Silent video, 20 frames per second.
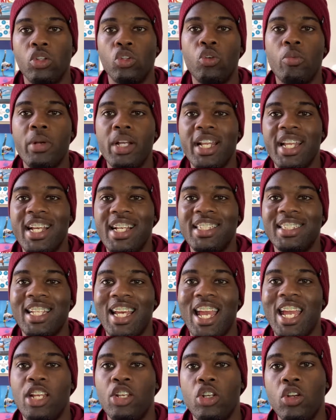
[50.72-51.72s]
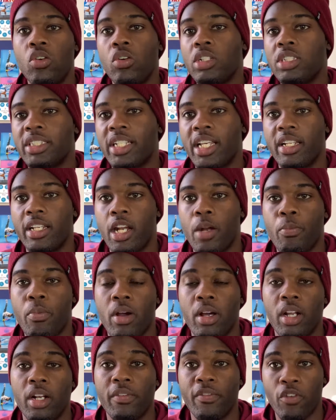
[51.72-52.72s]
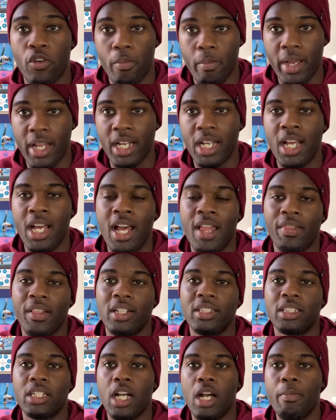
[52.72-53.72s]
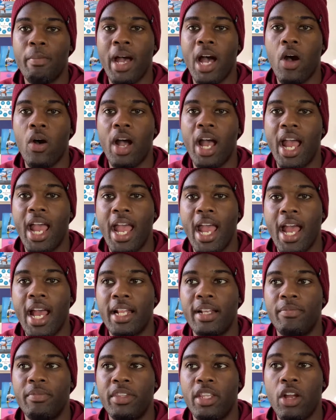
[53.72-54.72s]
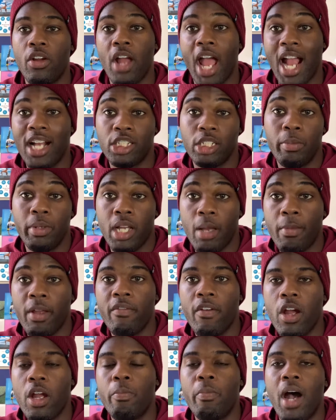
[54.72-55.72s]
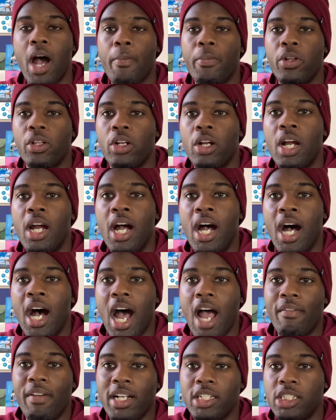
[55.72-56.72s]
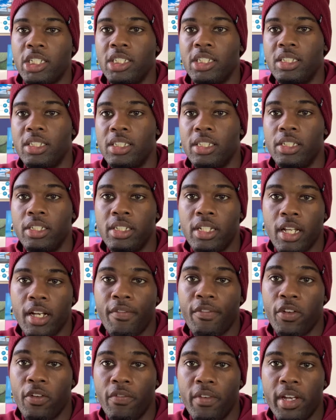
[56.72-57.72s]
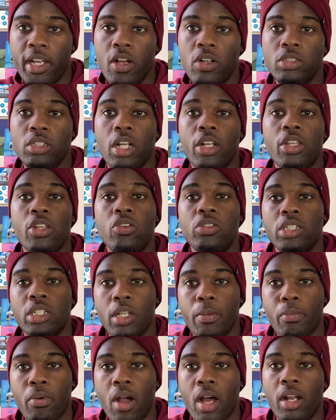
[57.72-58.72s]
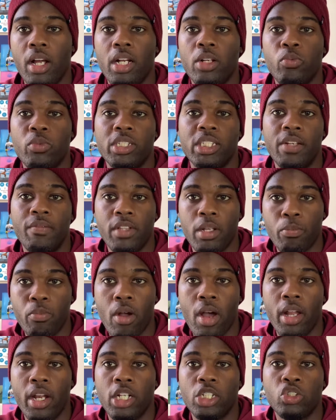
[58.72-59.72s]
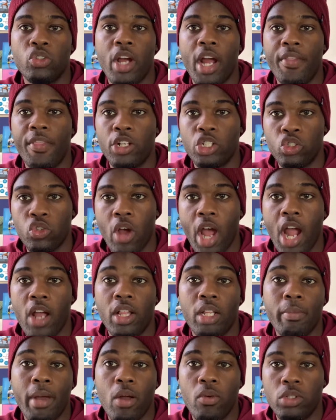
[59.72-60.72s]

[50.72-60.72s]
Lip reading: Lumin is a newer skincare product for men that's come out, and they're actually becoming very popular. I've actually done a few videos on using the product, receiving the product, trying the trial, and my